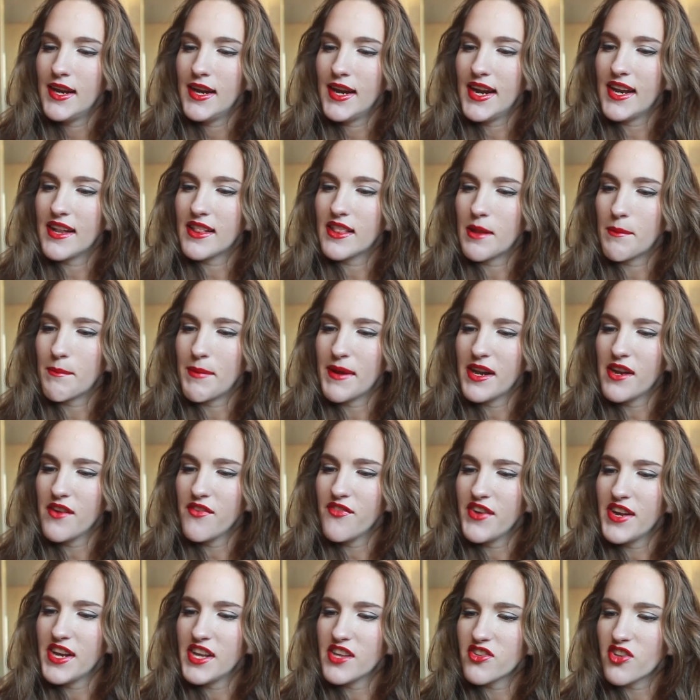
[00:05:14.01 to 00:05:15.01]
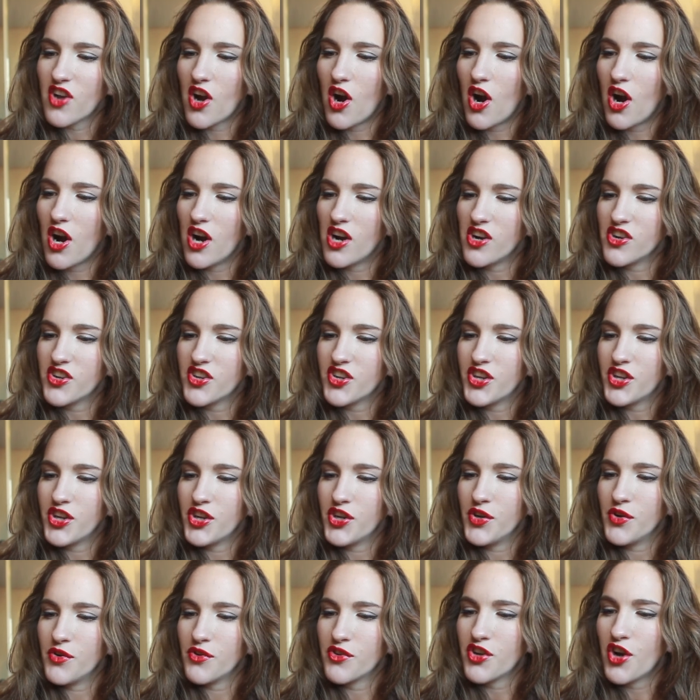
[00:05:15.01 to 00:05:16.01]
it, the benefits are
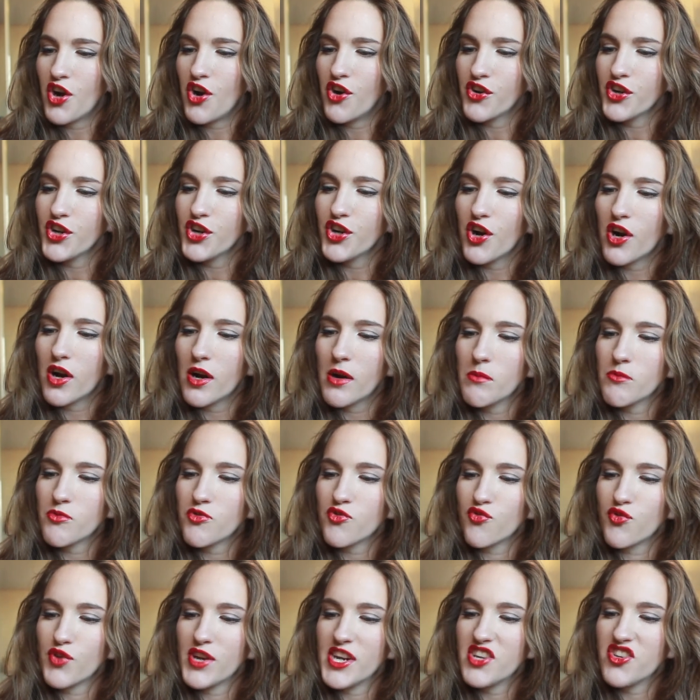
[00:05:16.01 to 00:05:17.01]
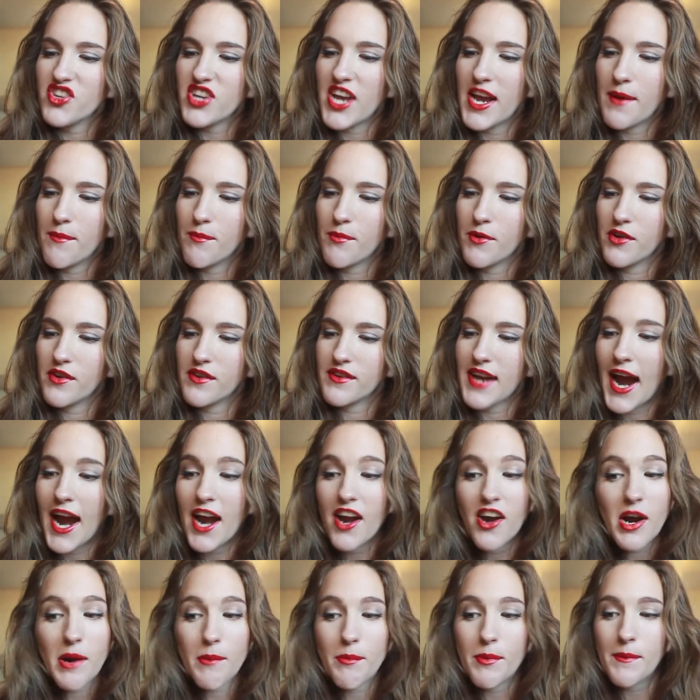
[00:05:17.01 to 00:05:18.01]
to tone your arms, reshape your
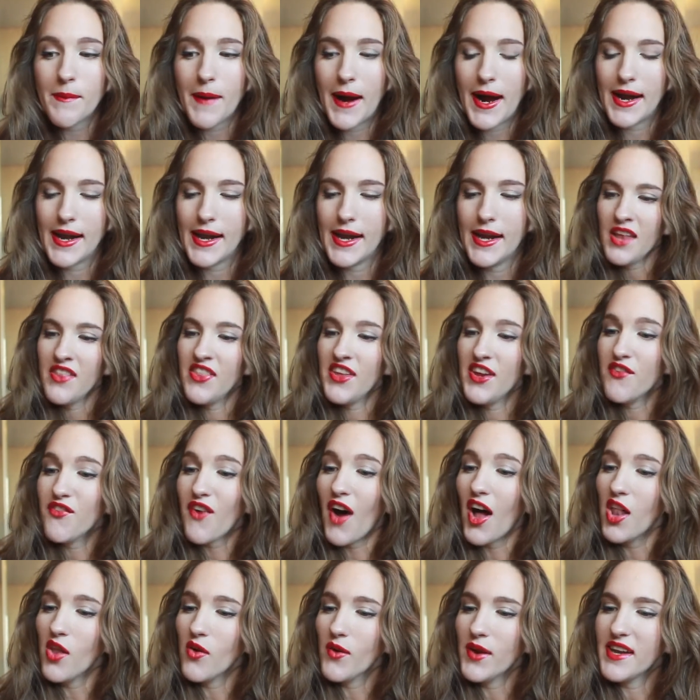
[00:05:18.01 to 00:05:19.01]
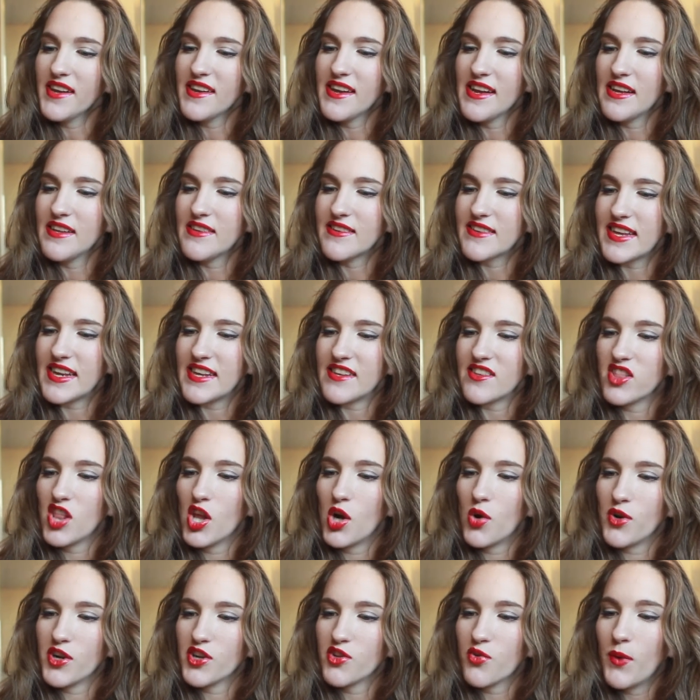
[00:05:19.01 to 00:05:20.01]
entire upper body. The following disc is
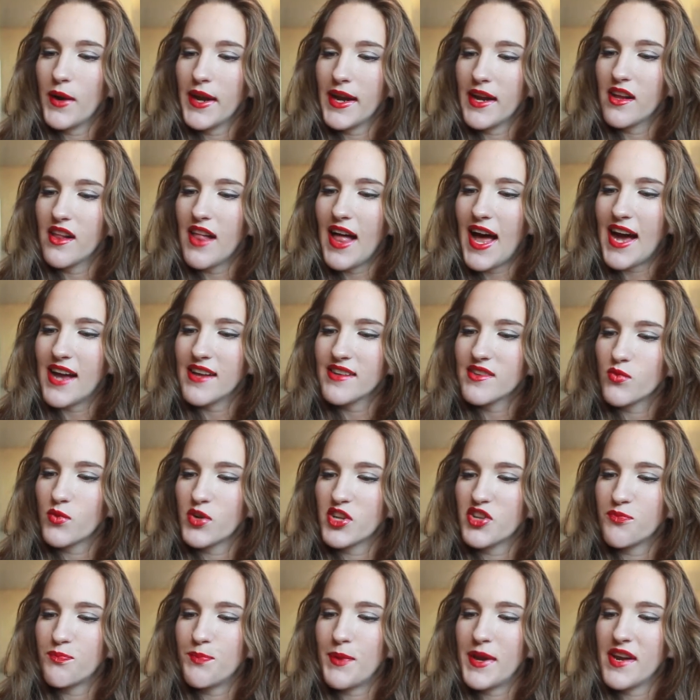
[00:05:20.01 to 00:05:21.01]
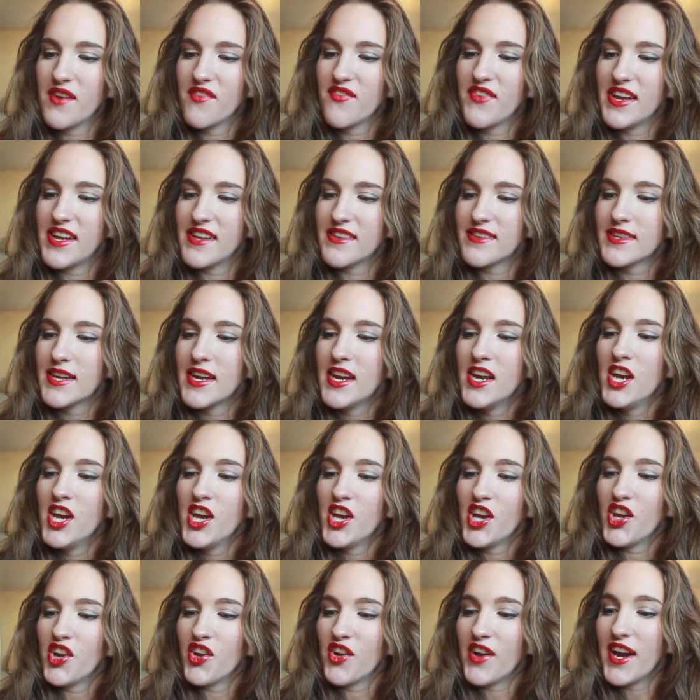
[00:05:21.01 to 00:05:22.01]
lower 20 class, which benefits
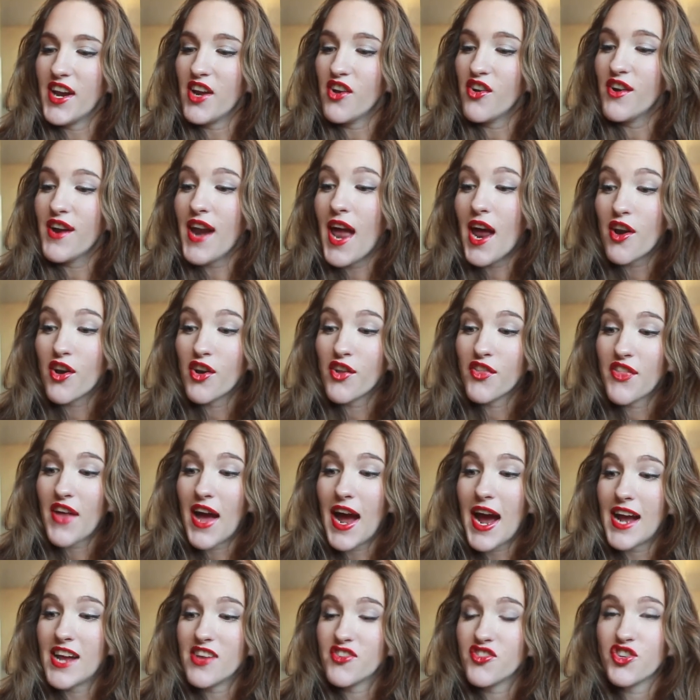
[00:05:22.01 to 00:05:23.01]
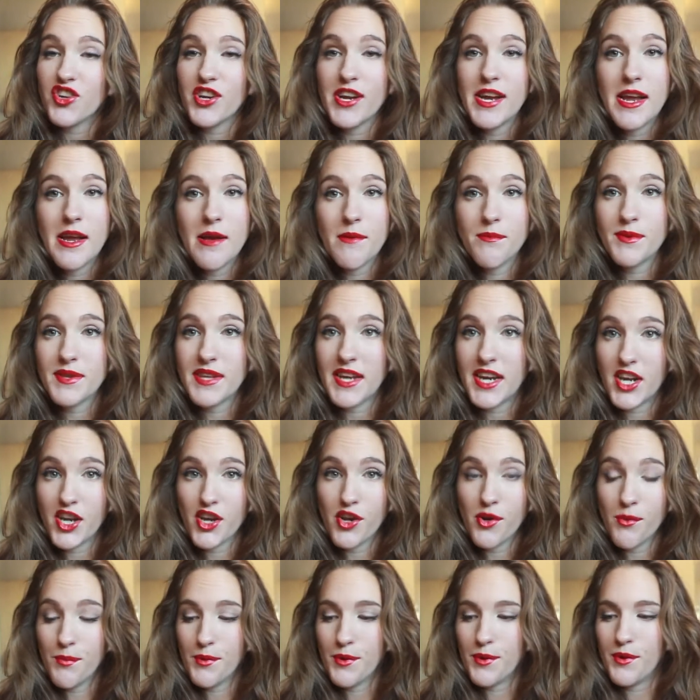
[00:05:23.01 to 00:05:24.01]
your inner and outer thighs, your hips, and
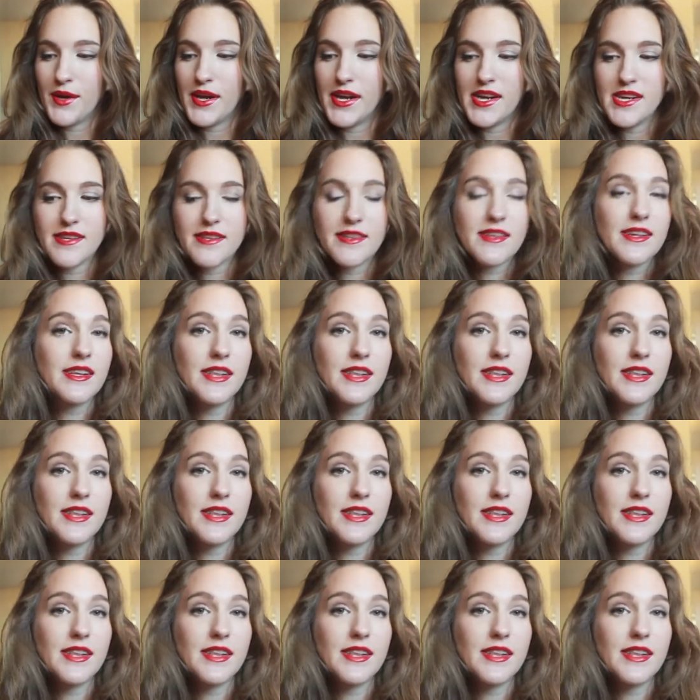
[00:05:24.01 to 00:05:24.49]
your booties.